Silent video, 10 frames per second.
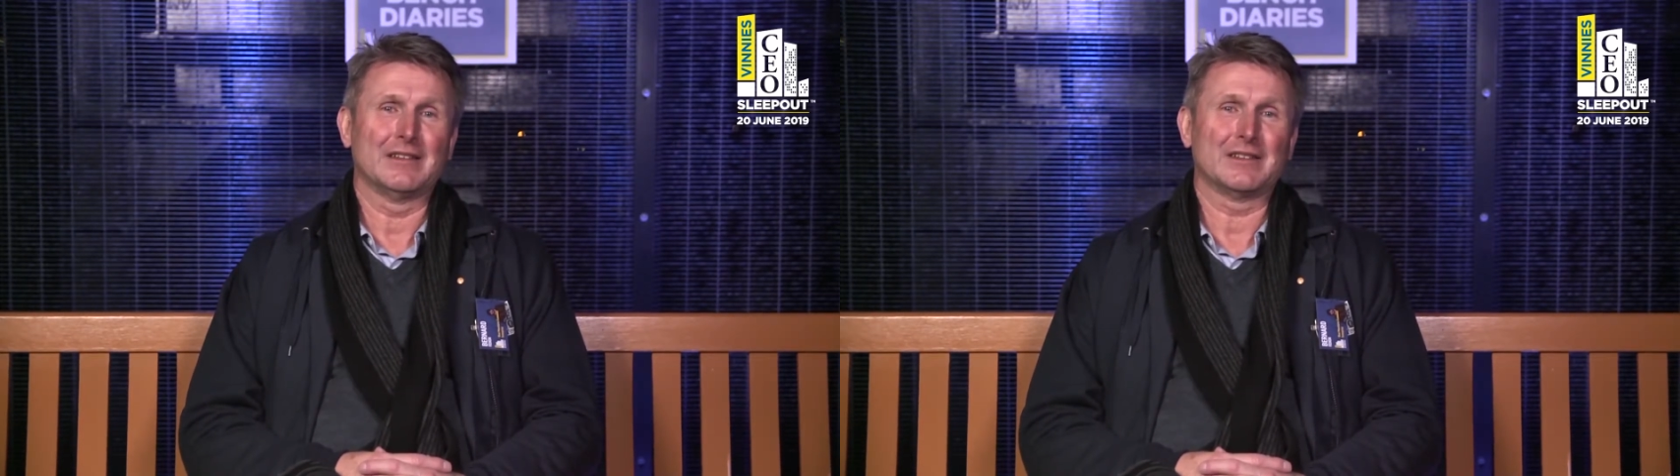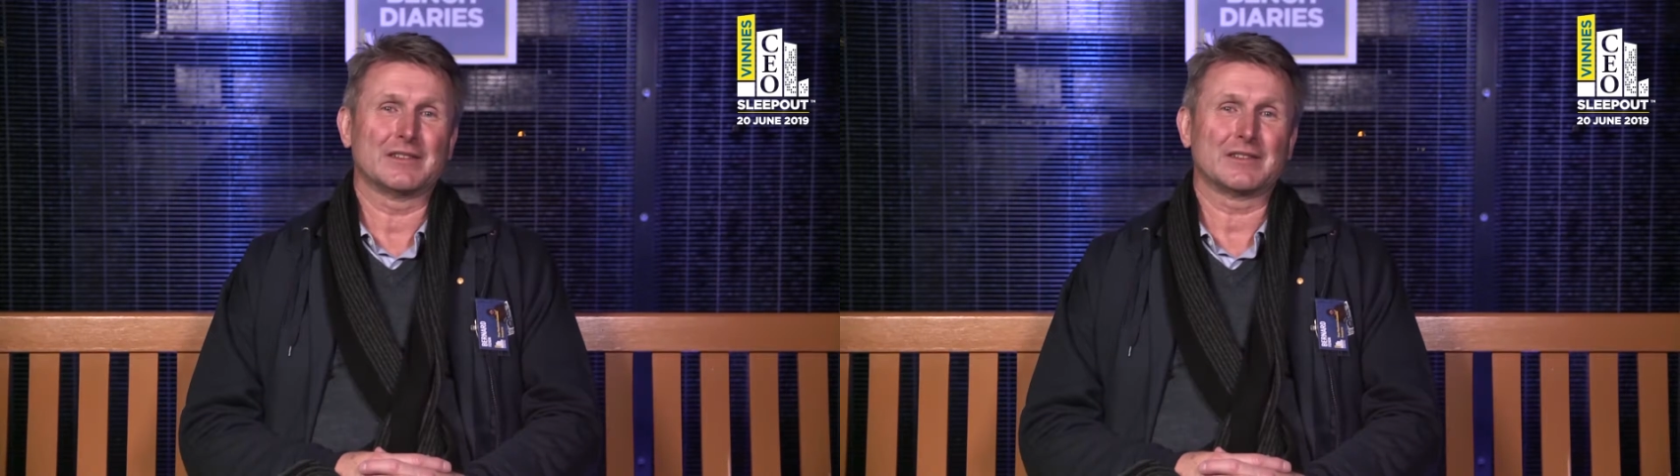
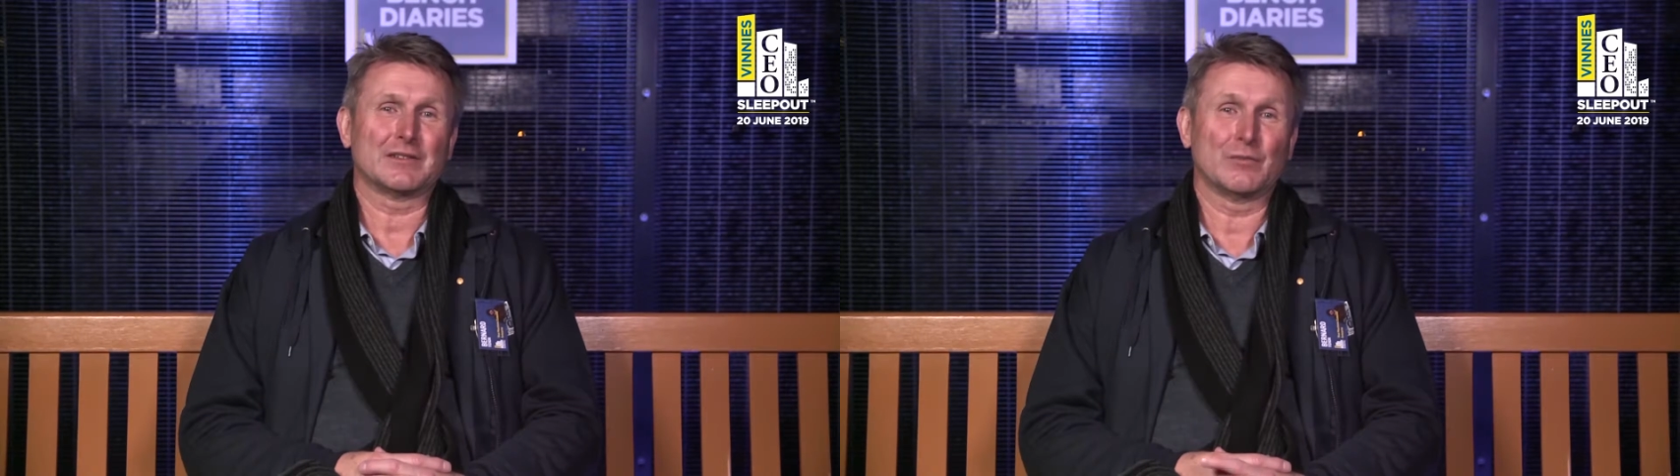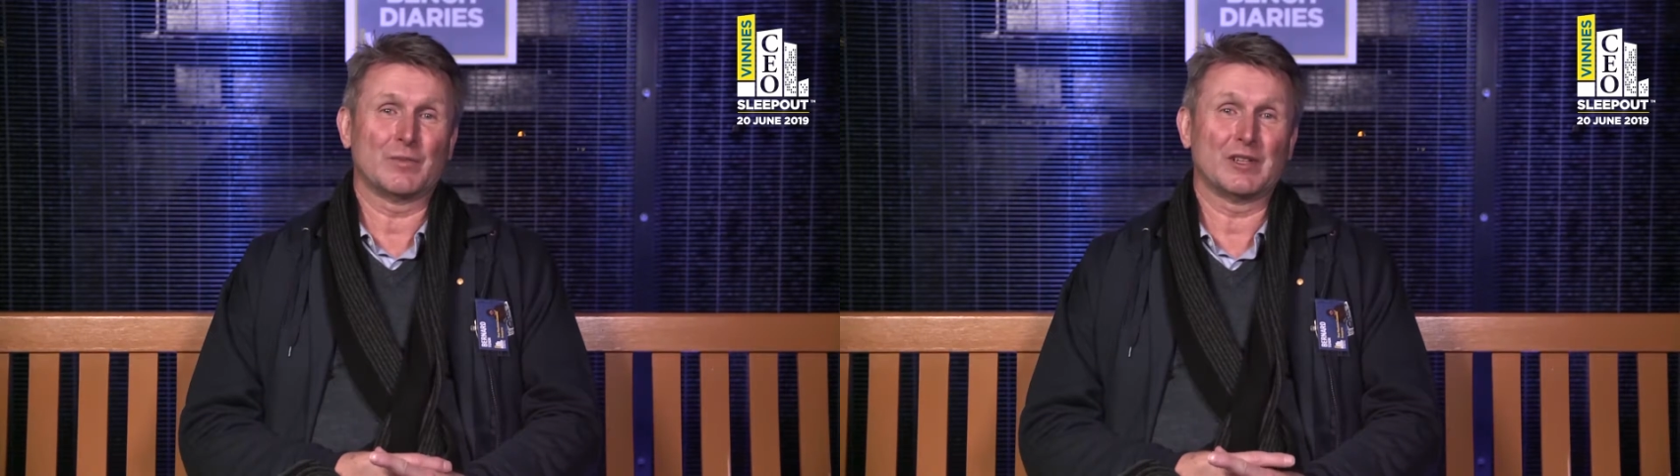there's
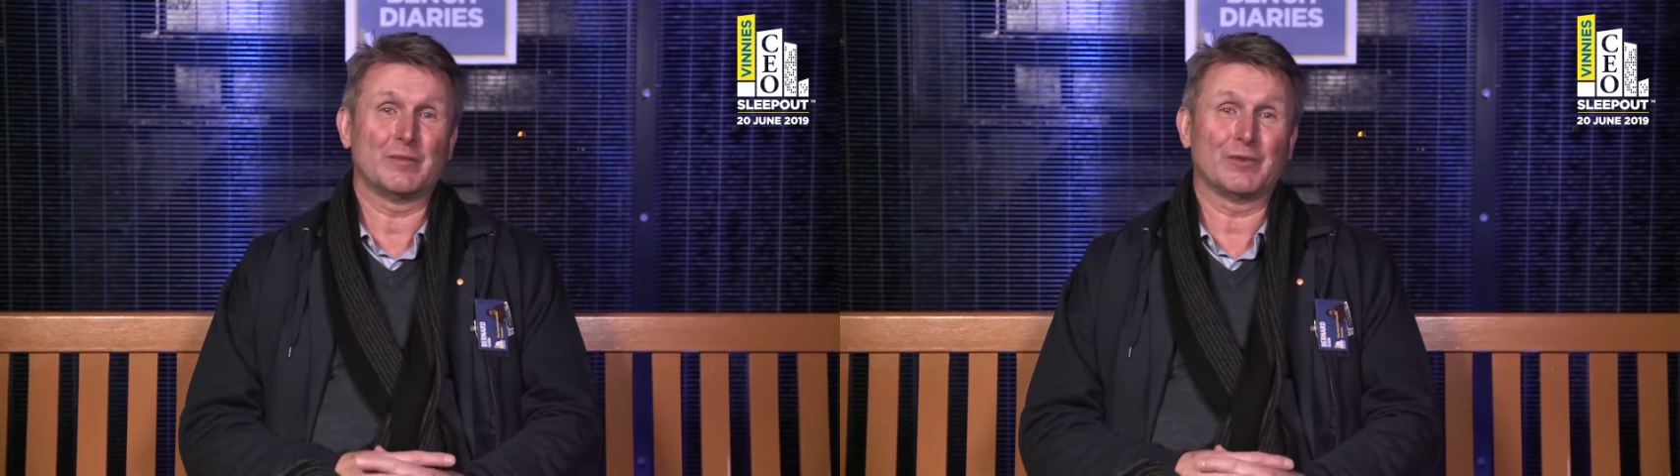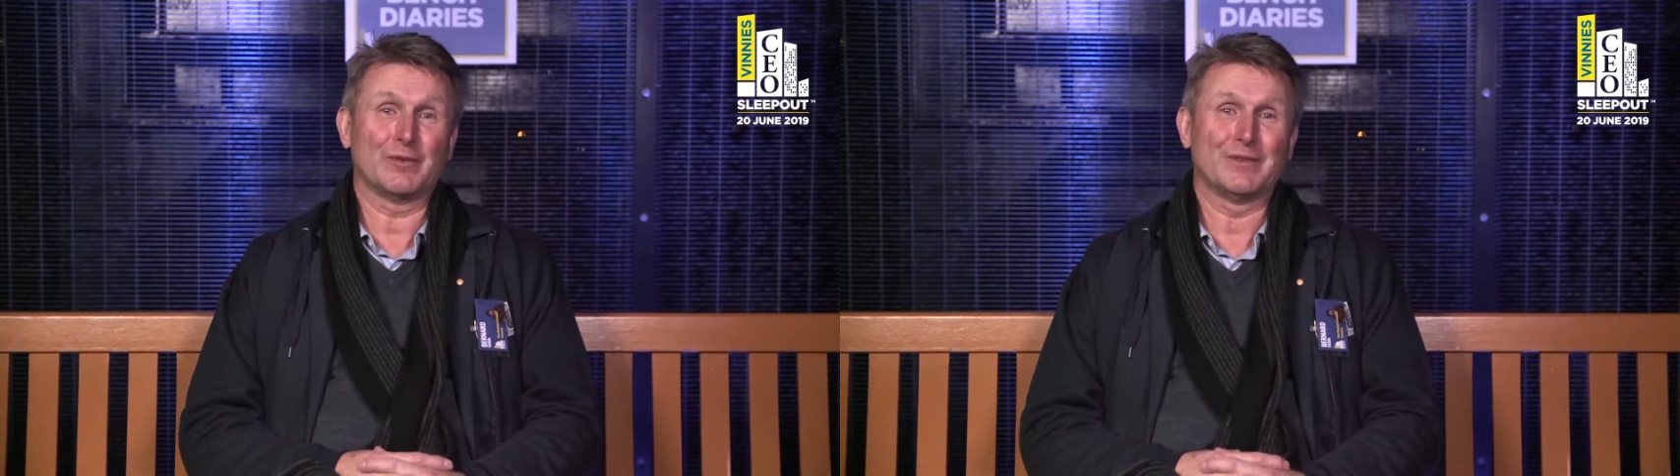still
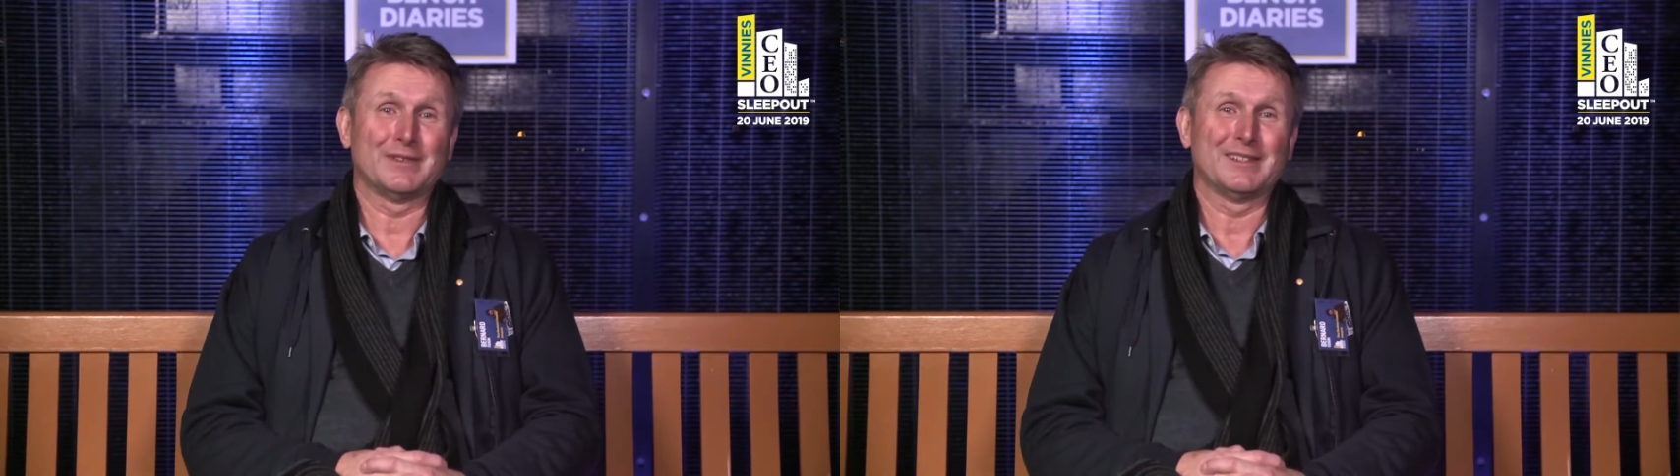people